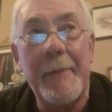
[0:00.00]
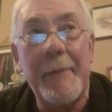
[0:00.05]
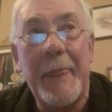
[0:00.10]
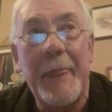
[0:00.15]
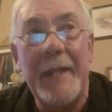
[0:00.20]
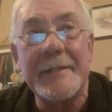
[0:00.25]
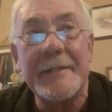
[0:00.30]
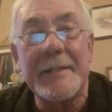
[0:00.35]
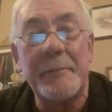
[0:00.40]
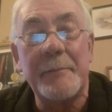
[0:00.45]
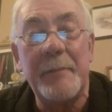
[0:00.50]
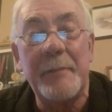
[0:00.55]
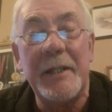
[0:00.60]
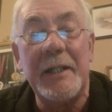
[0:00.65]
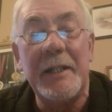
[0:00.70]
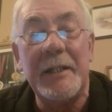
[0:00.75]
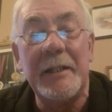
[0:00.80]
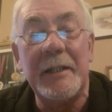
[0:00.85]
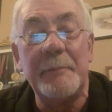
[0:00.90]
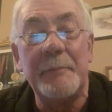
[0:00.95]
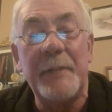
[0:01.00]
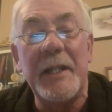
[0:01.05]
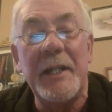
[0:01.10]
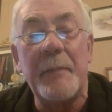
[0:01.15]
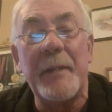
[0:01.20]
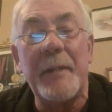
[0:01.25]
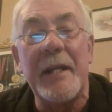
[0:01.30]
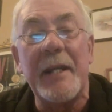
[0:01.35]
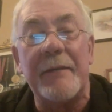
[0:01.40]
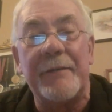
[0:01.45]
it's been a
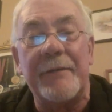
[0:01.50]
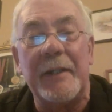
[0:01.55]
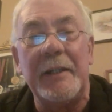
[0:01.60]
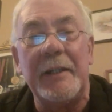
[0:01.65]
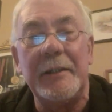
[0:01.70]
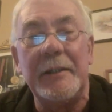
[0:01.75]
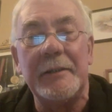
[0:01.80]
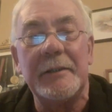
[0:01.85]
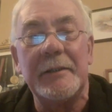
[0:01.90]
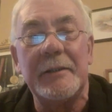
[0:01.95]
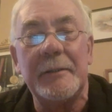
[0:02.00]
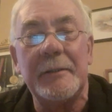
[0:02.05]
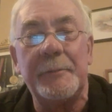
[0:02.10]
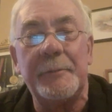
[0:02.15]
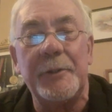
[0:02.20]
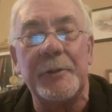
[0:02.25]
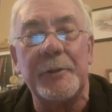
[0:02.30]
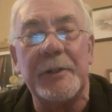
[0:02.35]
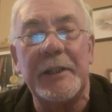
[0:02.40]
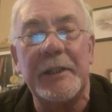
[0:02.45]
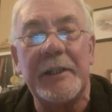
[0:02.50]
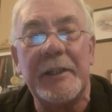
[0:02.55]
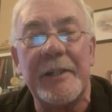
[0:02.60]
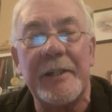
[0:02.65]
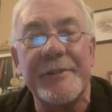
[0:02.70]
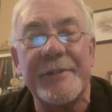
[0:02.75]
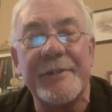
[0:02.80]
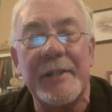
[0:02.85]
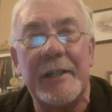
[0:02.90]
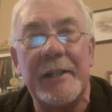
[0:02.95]
bit iffy, Bewdley,
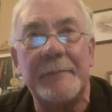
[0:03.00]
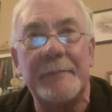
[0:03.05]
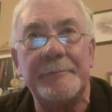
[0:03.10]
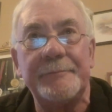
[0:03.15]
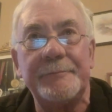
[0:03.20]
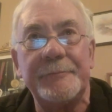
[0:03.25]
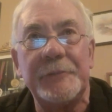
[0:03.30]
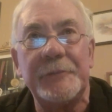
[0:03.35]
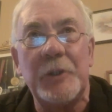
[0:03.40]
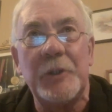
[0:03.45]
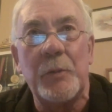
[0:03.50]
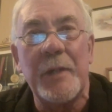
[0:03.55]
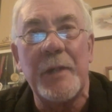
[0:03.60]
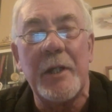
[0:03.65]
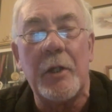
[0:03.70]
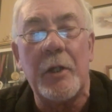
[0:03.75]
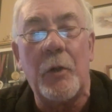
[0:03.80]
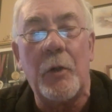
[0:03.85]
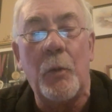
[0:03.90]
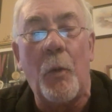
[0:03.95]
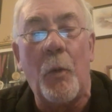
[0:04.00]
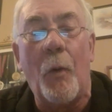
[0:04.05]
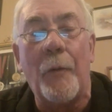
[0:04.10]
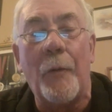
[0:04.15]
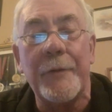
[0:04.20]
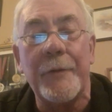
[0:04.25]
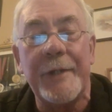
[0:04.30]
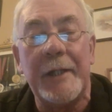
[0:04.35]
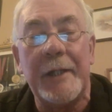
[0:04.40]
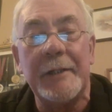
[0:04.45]
because you know, with the low
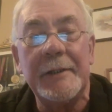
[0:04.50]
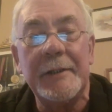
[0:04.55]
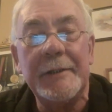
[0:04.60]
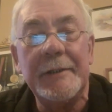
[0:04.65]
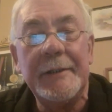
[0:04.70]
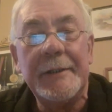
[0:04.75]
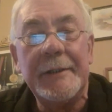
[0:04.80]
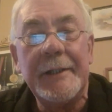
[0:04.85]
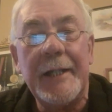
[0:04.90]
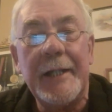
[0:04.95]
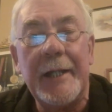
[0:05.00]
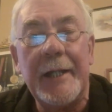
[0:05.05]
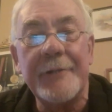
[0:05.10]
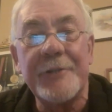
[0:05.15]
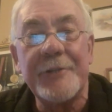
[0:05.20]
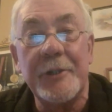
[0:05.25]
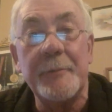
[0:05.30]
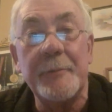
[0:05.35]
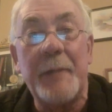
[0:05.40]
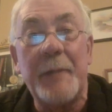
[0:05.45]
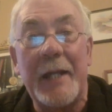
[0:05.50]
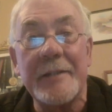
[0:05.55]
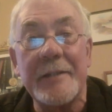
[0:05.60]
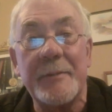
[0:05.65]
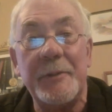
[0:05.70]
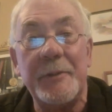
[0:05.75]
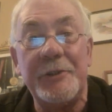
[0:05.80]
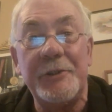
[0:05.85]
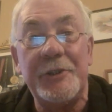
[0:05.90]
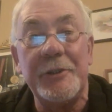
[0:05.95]
water. Certain pegs
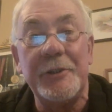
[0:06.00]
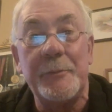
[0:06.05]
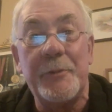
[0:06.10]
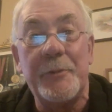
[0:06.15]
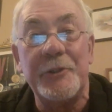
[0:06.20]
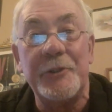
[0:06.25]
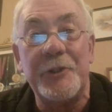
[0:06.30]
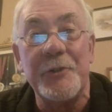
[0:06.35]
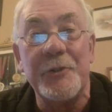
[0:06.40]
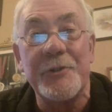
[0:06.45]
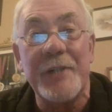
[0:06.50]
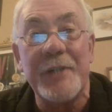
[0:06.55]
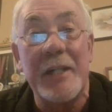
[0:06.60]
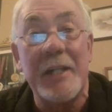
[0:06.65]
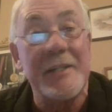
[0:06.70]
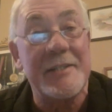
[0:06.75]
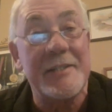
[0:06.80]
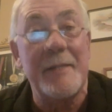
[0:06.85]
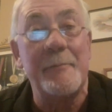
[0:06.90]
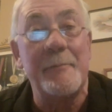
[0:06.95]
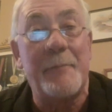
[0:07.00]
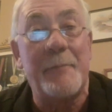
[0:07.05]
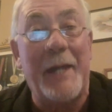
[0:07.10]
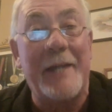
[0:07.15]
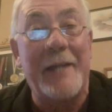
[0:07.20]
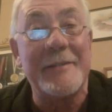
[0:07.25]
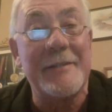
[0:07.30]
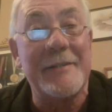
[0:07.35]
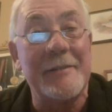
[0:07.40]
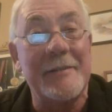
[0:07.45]
have been producing, and some
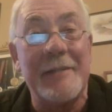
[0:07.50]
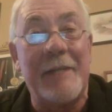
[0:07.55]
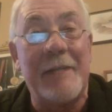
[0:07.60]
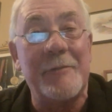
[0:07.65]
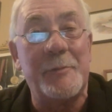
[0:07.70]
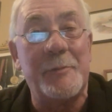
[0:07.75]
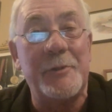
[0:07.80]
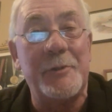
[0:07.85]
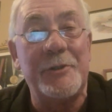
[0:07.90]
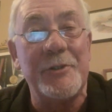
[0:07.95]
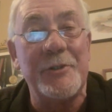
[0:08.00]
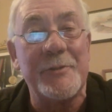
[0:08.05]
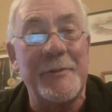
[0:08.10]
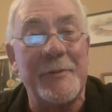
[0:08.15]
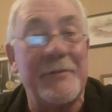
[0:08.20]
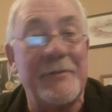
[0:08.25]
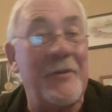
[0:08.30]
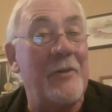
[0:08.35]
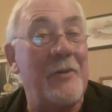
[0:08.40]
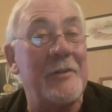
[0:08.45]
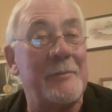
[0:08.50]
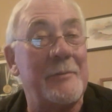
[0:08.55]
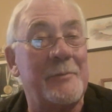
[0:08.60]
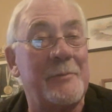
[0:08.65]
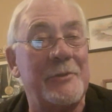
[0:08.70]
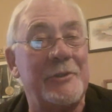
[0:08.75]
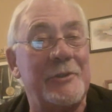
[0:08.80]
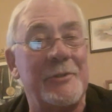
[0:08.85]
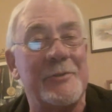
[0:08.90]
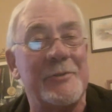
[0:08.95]
pegs that never produced before have
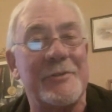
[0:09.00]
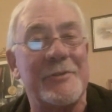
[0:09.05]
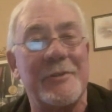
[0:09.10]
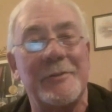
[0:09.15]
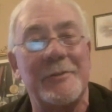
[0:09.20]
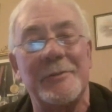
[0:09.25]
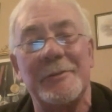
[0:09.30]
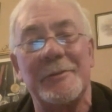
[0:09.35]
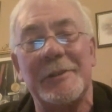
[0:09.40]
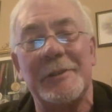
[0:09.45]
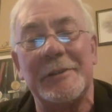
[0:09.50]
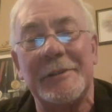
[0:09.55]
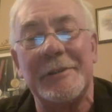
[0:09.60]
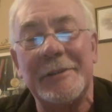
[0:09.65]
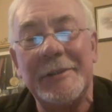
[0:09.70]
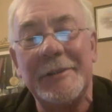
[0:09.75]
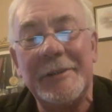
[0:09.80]
produced. So,